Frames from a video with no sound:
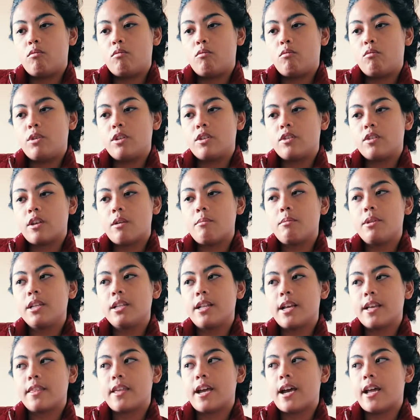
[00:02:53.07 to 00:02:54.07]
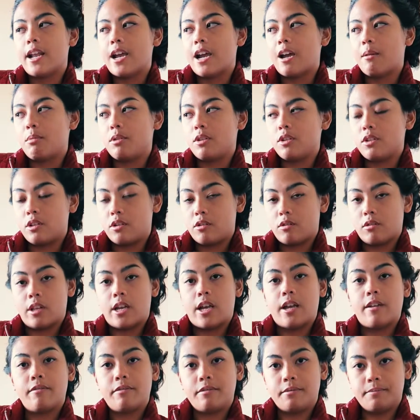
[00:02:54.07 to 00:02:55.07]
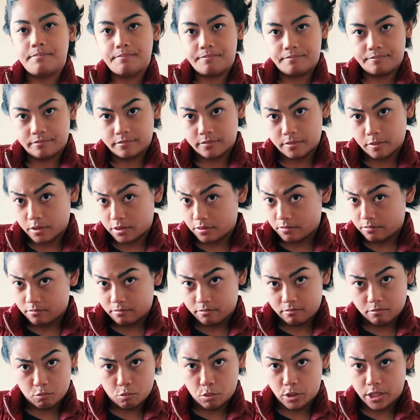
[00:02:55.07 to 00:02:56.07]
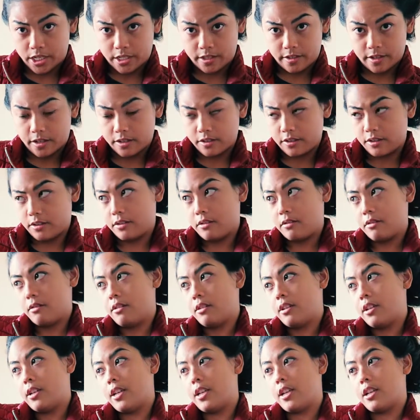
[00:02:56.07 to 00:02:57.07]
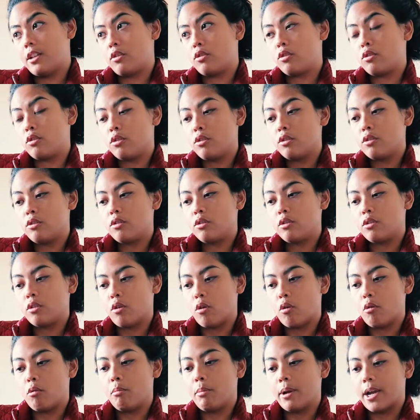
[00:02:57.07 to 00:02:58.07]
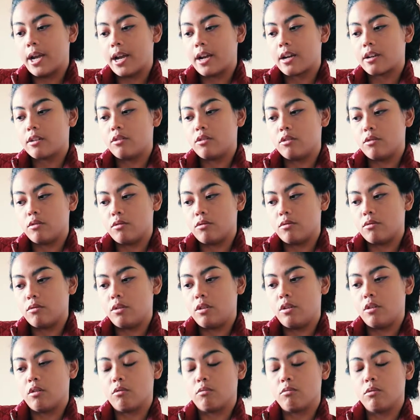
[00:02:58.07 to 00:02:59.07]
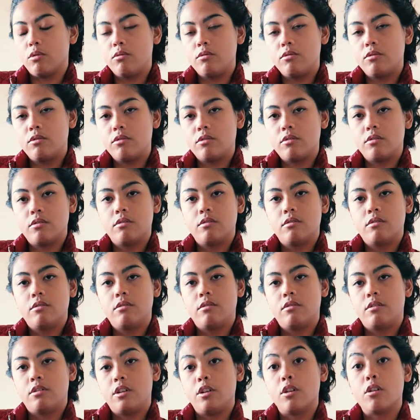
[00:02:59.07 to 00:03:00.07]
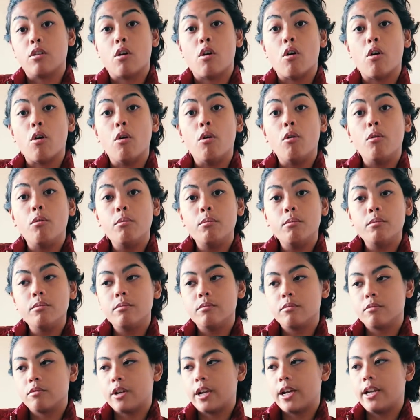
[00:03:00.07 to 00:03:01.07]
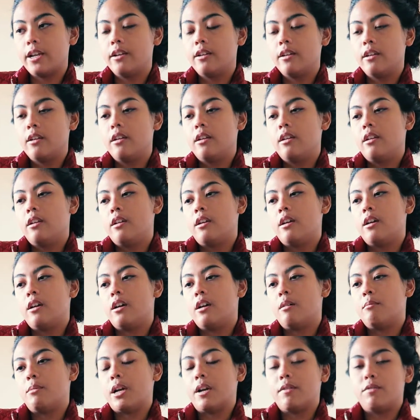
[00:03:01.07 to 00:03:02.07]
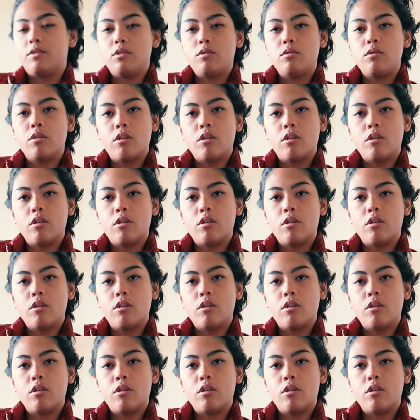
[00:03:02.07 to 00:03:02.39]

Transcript: when something like that happens in your life, when it does, it's good to go back to your roots, to your home, right? I have two